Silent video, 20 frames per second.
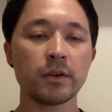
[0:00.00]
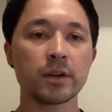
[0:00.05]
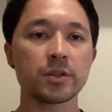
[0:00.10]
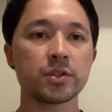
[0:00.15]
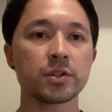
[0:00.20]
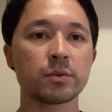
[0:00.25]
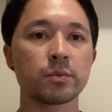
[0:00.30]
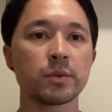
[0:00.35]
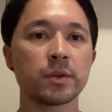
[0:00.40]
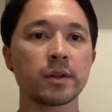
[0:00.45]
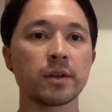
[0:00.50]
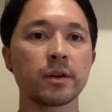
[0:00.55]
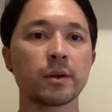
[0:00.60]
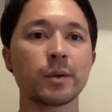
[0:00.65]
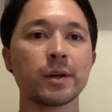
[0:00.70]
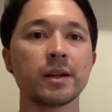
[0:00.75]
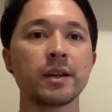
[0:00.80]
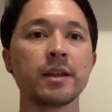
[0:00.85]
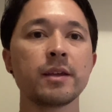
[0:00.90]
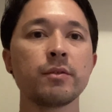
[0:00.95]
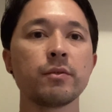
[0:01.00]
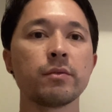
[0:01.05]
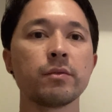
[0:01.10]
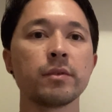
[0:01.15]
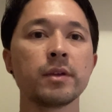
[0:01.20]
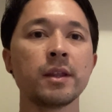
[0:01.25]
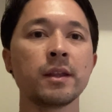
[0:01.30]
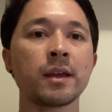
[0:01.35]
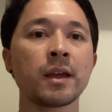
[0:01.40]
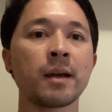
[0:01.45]
I just want to quickly
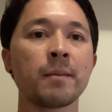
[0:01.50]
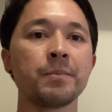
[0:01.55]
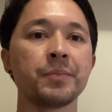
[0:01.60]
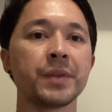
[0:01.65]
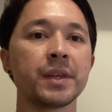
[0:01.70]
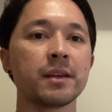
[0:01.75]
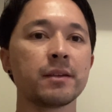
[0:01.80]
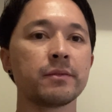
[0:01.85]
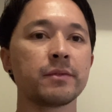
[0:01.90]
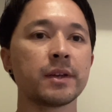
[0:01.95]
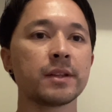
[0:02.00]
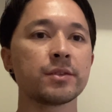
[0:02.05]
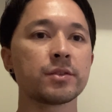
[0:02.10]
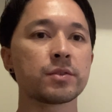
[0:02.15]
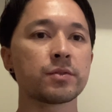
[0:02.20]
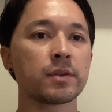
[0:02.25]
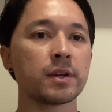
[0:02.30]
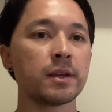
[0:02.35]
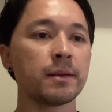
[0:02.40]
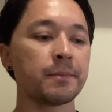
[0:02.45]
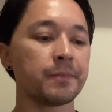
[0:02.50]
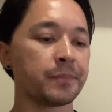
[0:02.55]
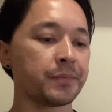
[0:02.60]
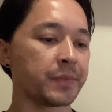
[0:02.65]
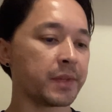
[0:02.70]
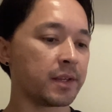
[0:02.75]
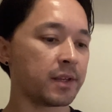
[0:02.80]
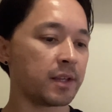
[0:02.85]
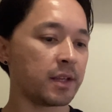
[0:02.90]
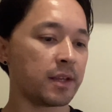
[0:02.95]
recap the inventory.
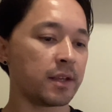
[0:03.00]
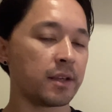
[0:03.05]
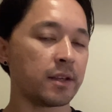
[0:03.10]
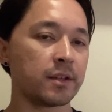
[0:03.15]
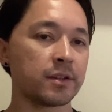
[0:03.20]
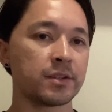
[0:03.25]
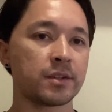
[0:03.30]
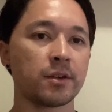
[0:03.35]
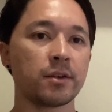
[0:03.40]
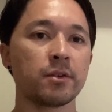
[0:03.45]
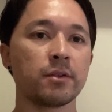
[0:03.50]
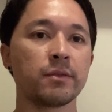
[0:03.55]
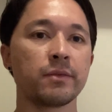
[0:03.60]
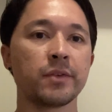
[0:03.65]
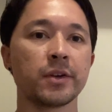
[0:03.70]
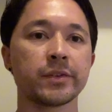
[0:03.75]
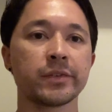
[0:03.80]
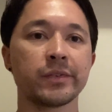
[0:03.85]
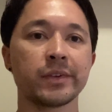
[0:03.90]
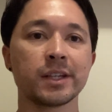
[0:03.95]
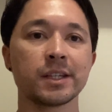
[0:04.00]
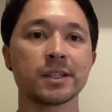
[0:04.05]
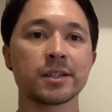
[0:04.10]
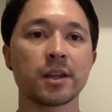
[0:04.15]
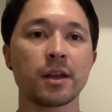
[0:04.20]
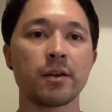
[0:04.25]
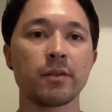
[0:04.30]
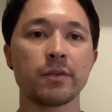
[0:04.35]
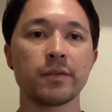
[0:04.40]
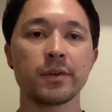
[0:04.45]
So first things
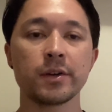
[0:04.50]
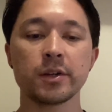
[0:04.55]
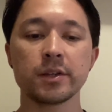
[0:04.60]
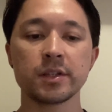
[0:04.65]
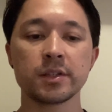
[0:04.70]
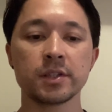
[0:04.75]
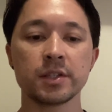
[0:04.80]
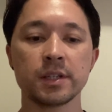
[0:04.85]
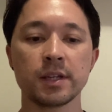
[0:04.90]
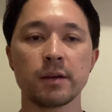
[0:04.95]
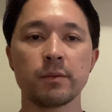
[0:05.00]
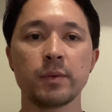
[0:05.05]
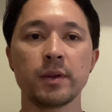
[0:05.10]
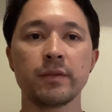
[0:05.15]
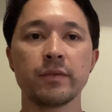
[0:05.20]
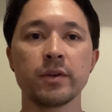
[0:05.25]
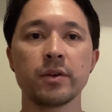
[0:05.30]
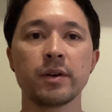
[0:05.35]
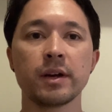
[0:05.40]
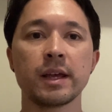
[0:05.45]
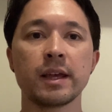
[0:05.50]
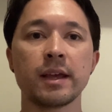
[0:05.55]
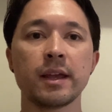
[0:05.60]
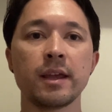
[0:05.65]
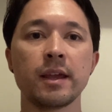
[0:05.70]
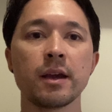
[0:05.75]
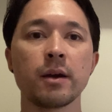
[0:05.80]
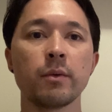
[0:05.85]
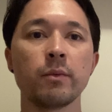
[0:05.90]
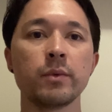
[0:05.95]
first, we've got
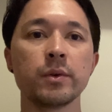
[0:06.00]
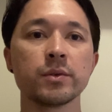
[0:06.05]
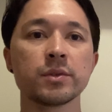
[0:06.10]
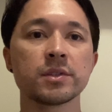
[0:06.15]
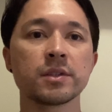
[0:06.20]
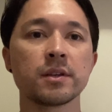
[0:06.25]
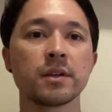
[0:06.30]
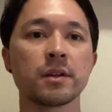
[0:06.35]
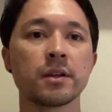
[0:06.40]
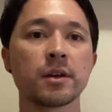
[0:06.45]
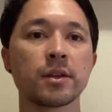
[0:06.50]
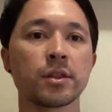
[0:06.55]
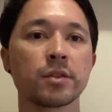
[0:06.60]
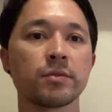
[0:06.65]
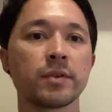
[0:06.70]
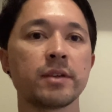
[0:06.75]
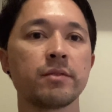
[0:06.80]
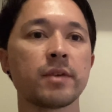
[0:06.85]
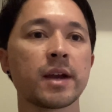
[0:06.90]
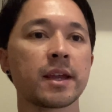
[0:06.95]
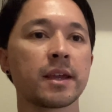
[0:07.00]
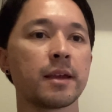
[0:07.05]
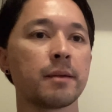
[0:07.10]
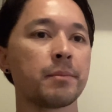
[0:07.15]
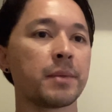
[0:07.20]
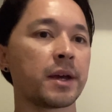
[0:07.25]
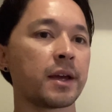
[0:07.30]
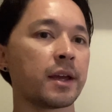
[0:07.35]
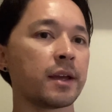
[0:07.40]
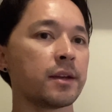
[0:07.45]
a Wilson 3 racket
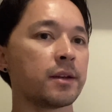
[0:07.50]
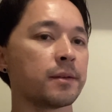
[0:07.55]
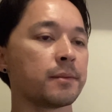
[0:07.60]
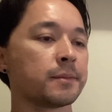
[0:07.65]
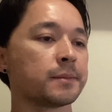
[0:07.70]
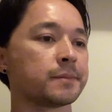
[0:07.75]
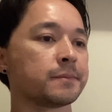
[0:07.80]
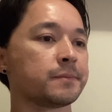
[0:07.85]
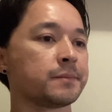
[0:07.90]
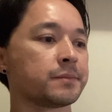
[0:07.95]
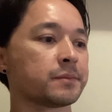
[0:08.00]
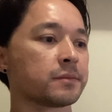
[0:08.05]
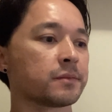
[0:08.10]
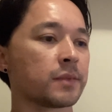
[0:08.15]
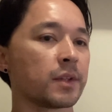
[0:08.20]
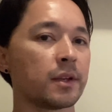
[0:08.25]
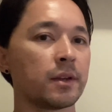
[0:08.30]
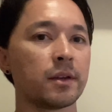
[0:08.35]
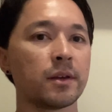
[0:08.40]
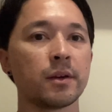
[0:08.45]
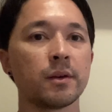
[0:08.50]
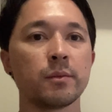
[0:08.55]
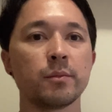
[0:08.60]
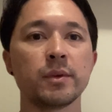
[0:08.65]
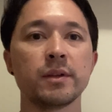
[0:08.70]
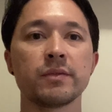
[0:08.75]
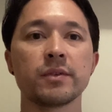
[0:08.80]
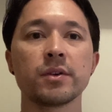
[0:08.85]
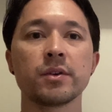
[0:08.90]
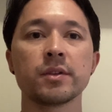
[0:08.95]
bag.
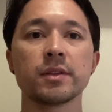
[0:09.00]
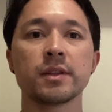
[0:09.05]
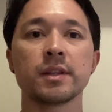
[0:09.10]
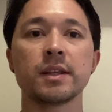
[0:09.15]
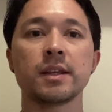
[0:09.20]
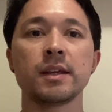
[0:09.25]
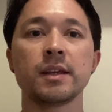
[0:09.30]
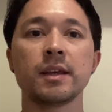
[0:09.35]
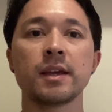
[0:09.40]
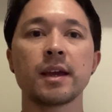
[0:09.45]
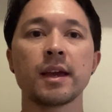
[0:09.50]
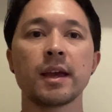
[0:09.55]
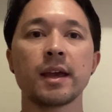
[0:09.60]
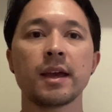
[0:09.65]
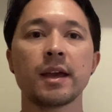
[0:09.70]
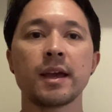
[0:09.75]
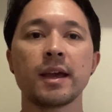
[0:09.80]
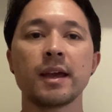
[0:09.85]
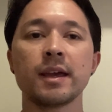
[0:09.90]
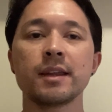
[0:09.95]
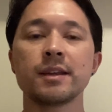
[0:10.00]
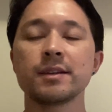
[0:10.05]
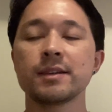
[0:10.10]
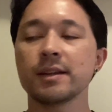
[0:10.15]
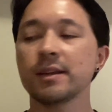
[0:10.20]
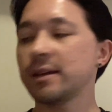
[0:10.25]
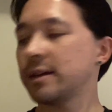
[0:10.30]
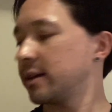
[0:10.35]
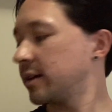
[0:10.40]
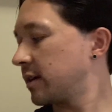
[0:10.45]
We've got the Head
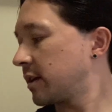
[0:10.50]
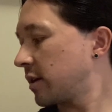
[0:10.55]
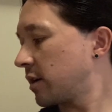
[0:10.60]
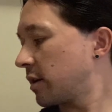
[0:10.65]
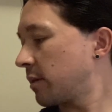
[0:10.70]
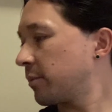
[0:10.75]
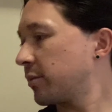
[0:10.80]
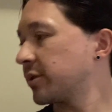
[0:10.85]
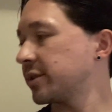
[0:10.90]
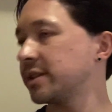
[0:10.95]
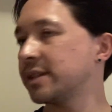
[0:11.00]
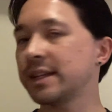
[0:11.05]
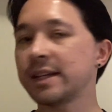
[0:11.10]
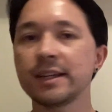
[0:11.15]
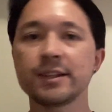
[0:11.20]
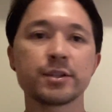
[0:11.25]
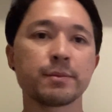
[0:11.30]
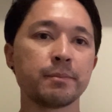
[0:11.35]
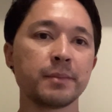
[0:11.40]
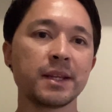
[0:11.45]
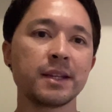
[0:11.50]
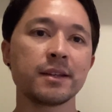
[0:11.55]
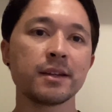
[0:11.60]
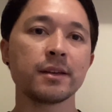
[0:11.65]
Prestige Mid